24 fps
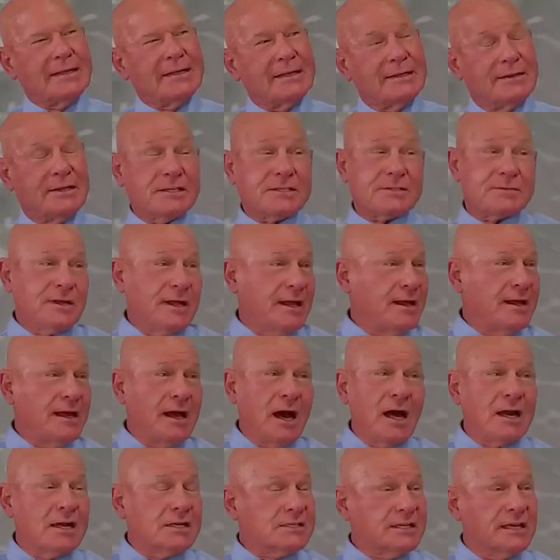This,
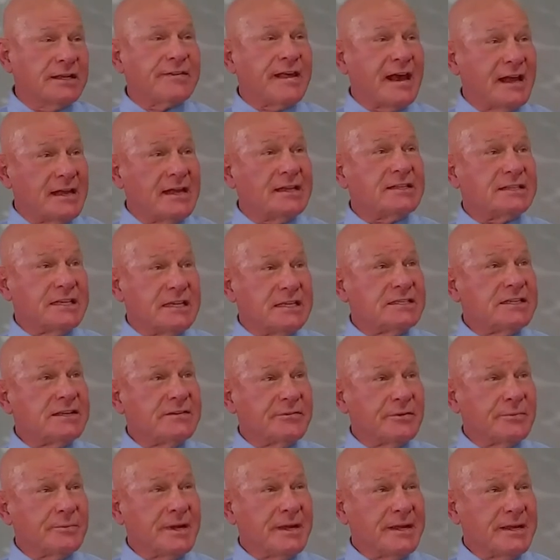honestly, that it's easy
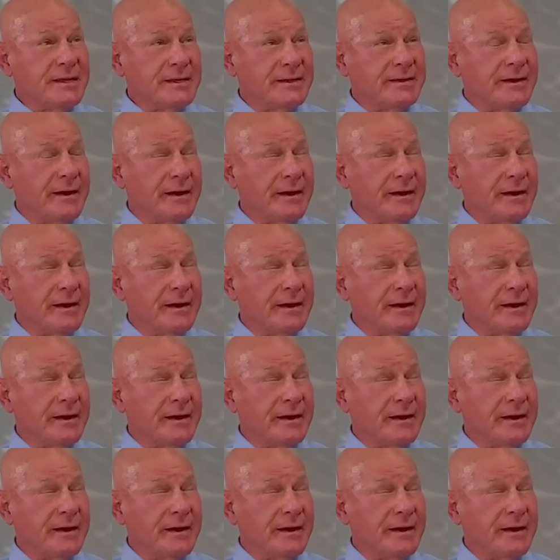for me.